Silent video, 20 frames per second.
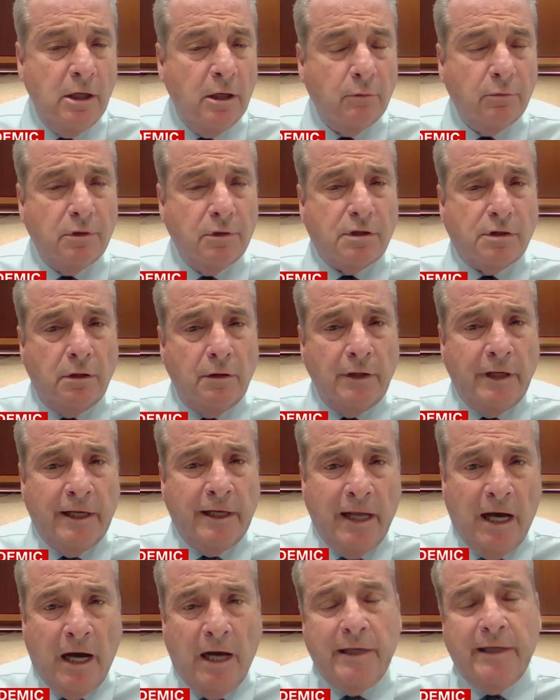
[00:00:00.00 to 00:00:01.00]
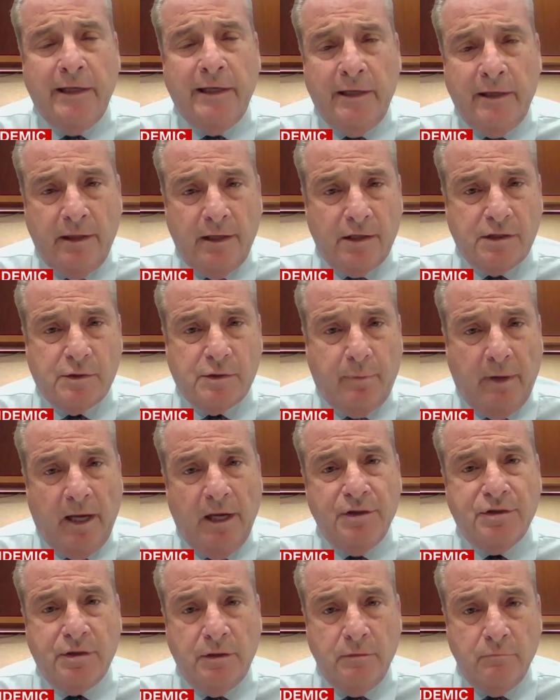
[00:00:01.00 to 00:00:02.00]
We're certainly not in an
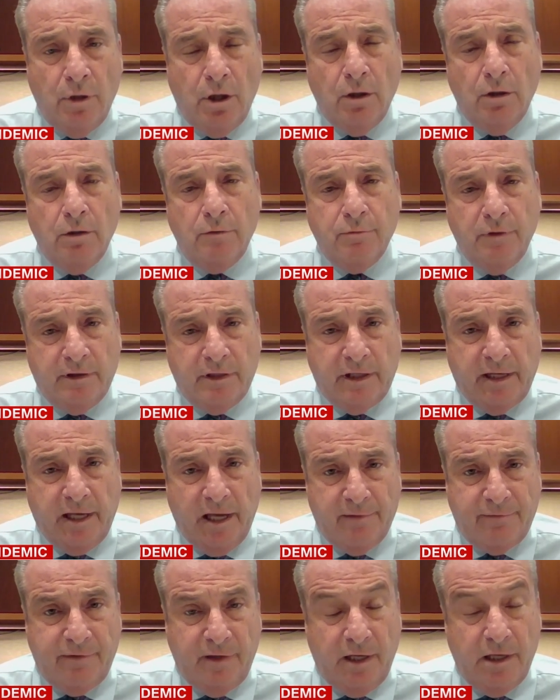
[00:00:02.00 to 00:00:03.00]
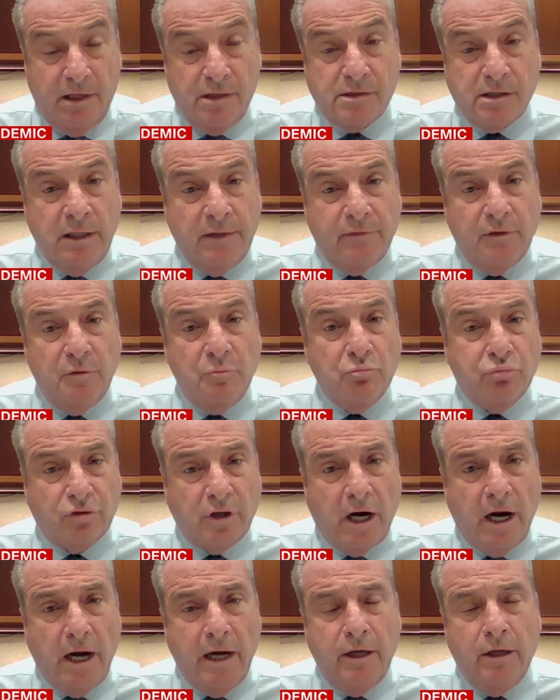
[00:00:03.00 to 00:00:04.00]
expansion mode with the cafes even
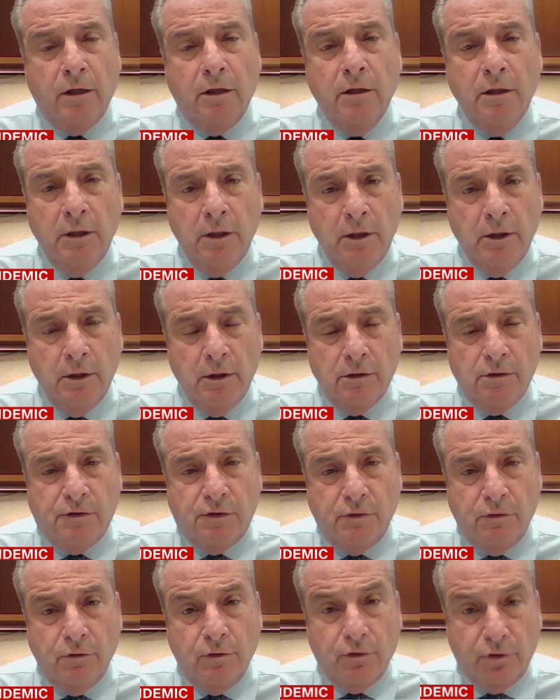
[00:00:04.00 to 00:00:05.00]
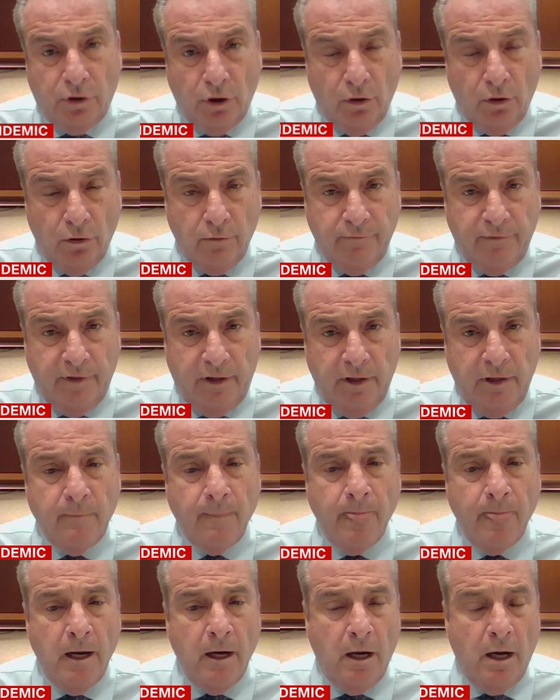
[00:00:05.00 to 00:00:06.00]
prior to COVID
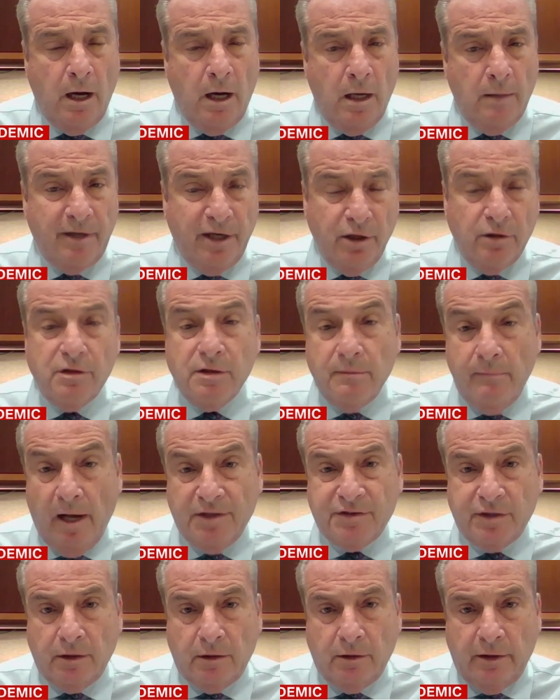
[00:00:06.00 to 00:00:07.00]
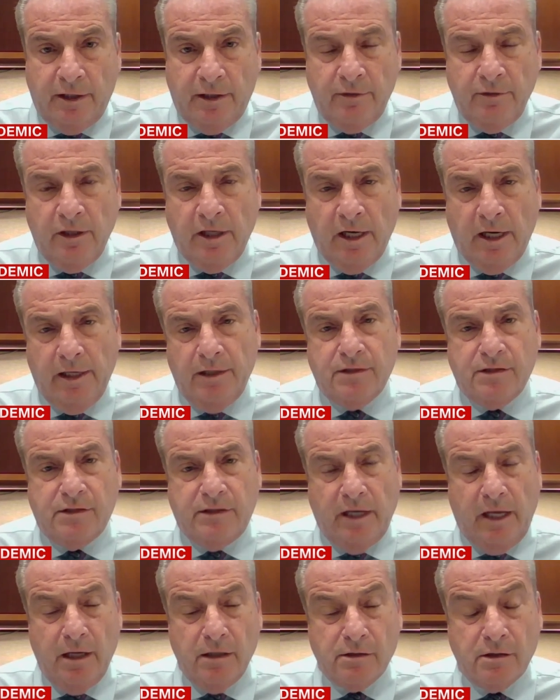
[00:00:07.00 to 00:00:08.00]
um, here domestically in the United
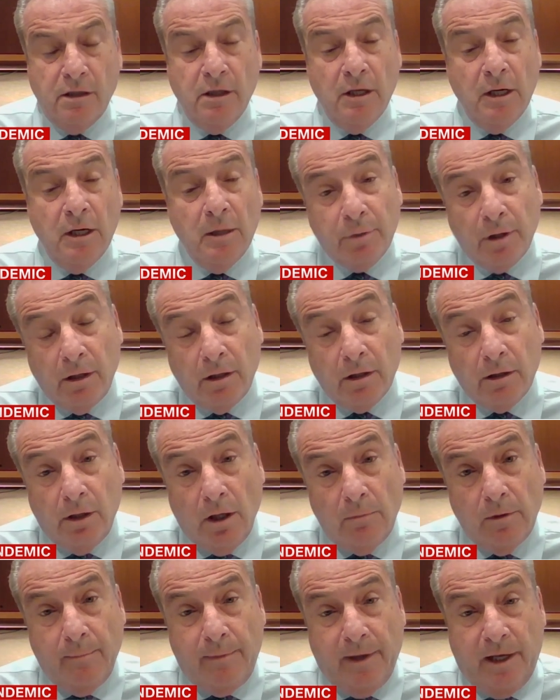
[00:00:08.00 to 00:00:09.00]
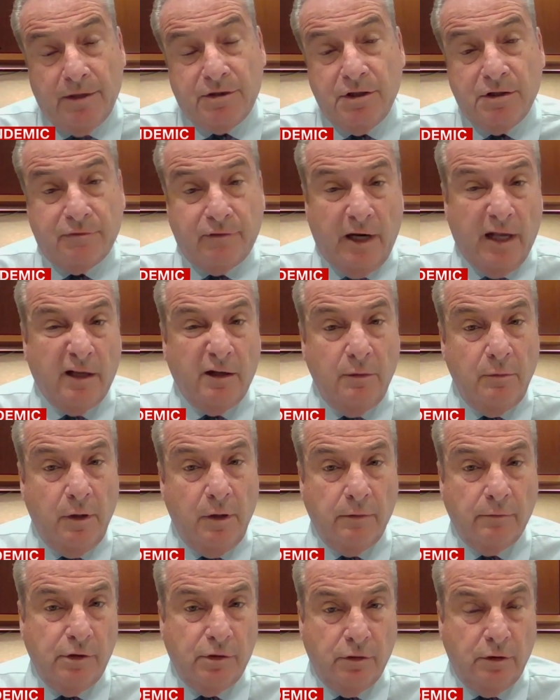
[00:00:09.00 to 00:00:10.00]
States. But on a global basis, frankly,
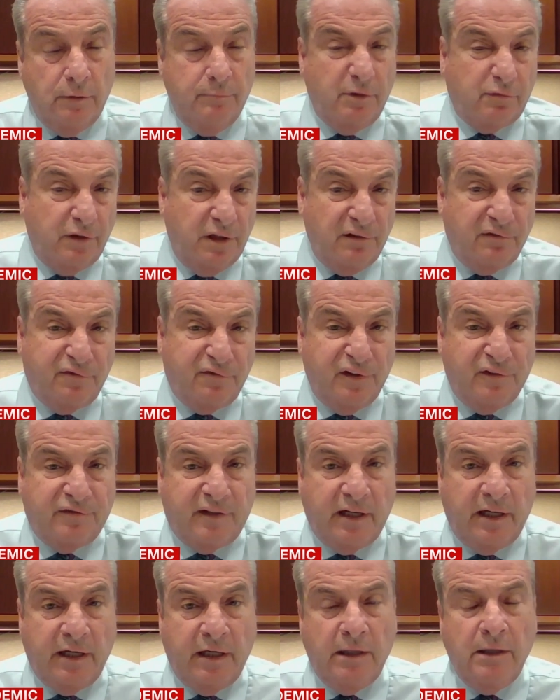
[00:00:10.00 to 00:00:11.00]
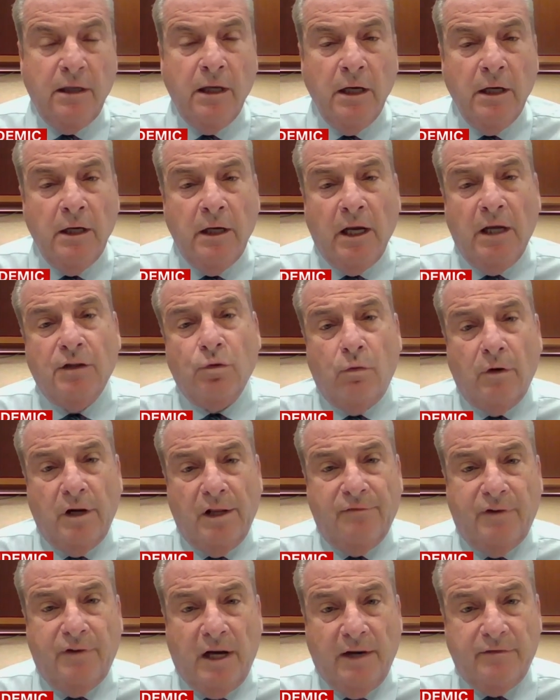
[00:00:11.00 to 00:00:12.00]
we were doing between 15 and
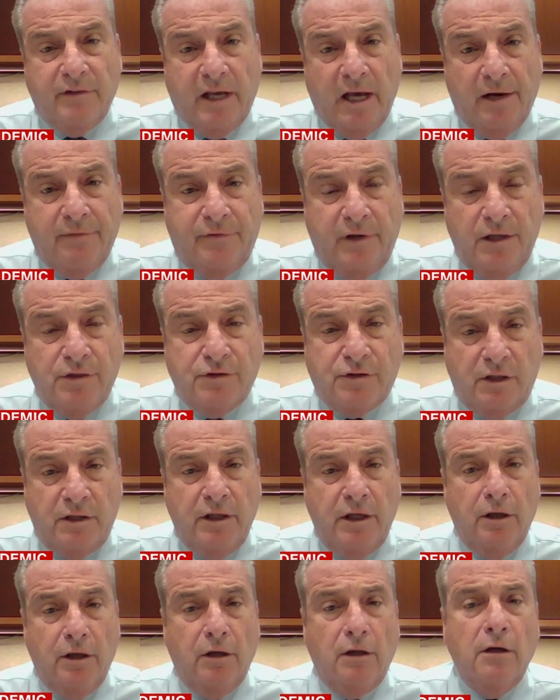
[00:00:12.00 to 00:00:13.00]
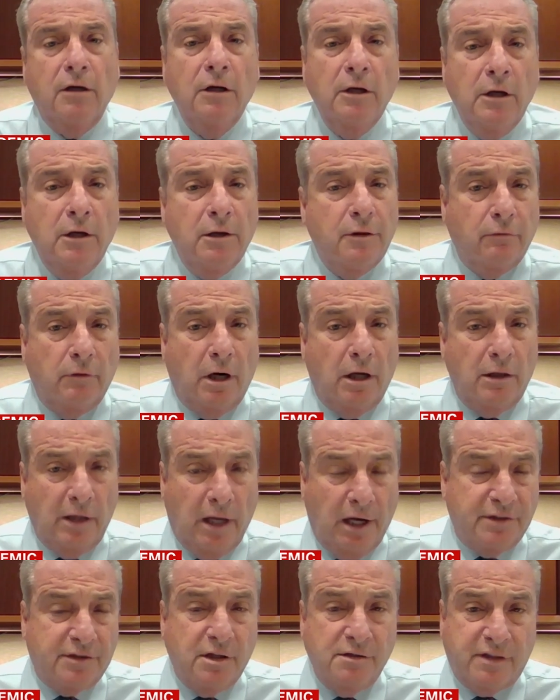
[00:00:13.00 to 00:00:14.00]
25 cafes a year through our
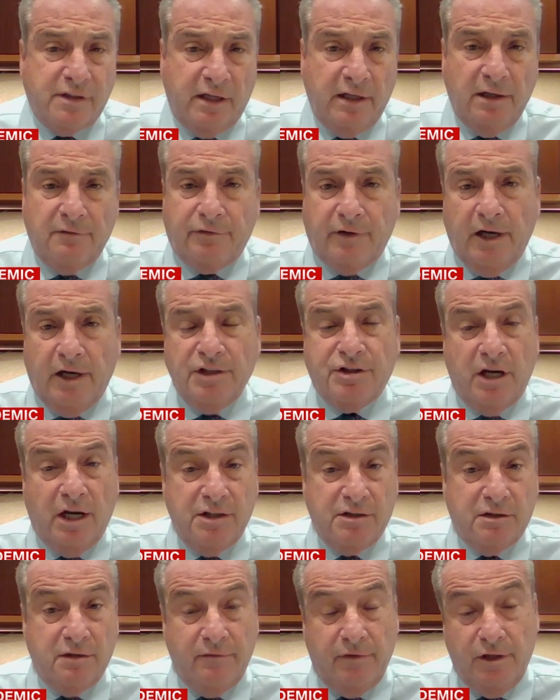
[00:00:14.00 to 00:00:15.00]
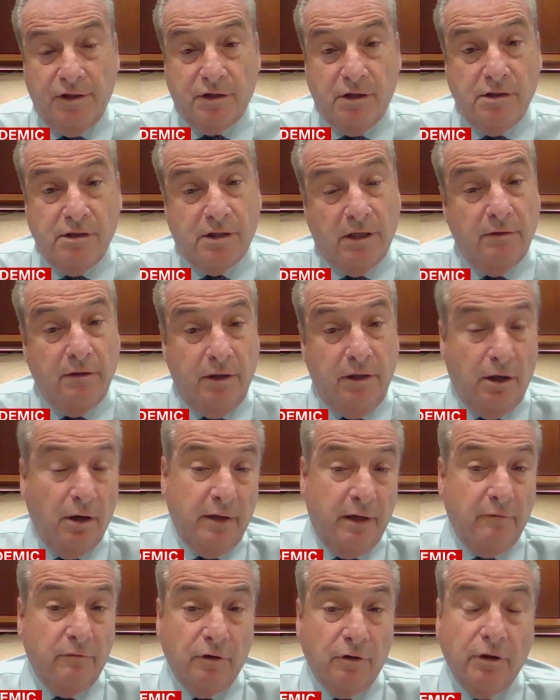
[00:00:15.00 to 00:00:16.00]
licensing and franchise divisions. And, you know,
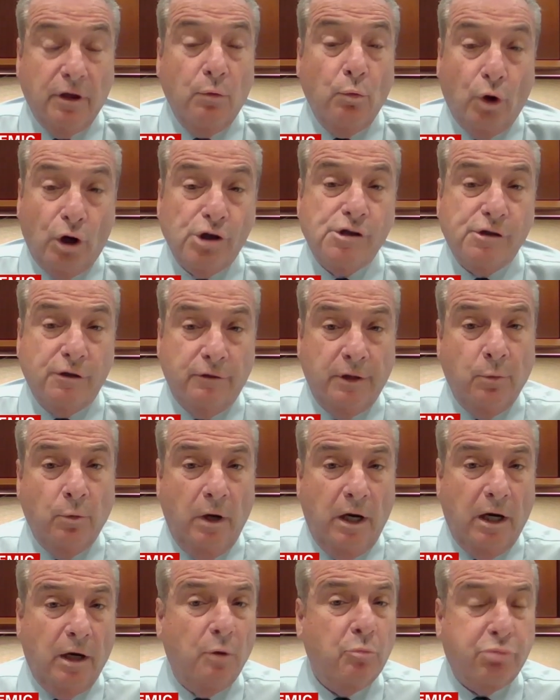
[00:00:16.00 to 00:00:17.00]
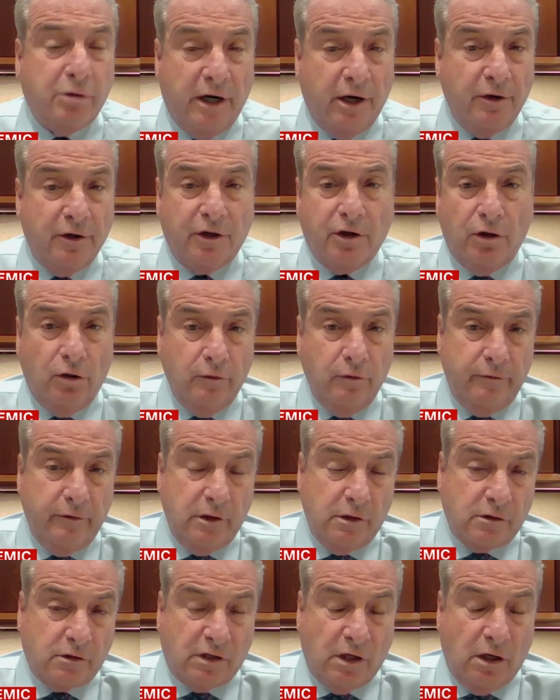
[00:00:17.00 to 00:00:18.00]
they really were doing well prior to
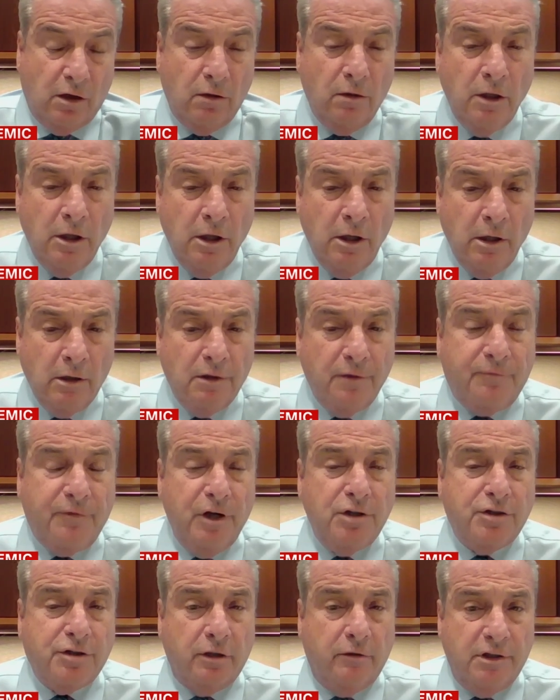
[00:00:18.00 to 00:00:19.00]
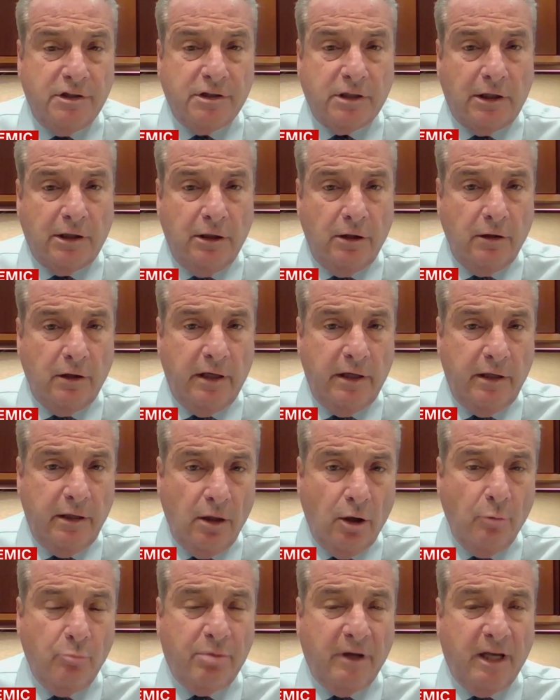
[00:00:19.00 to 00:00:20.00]
COVID. So the future is clearly, you
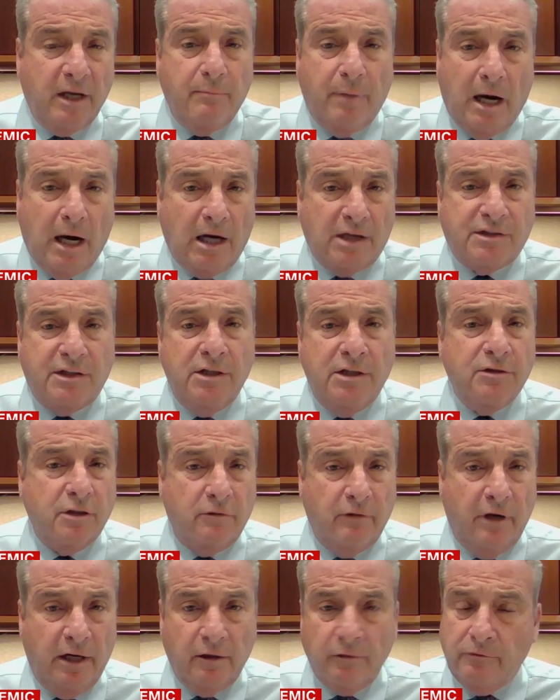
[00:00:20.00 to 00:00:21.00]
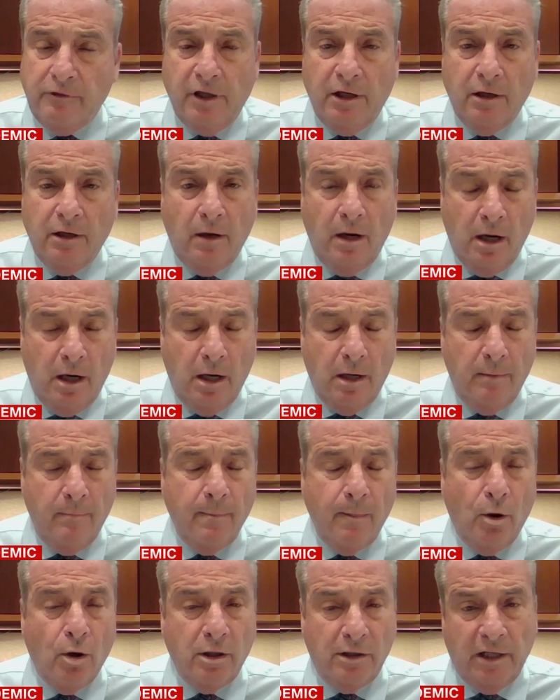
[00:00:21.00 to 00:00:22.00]
know, big box integrated re- um,
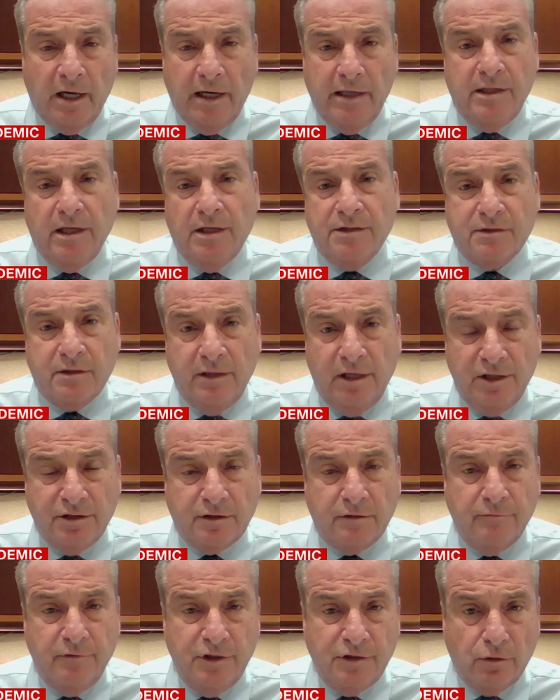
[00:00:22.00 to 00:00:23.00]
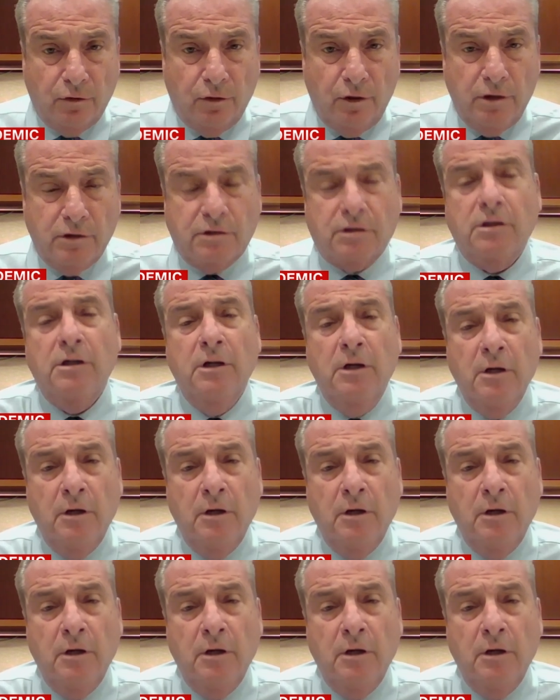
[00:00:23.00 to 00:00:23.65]
online destination resorts.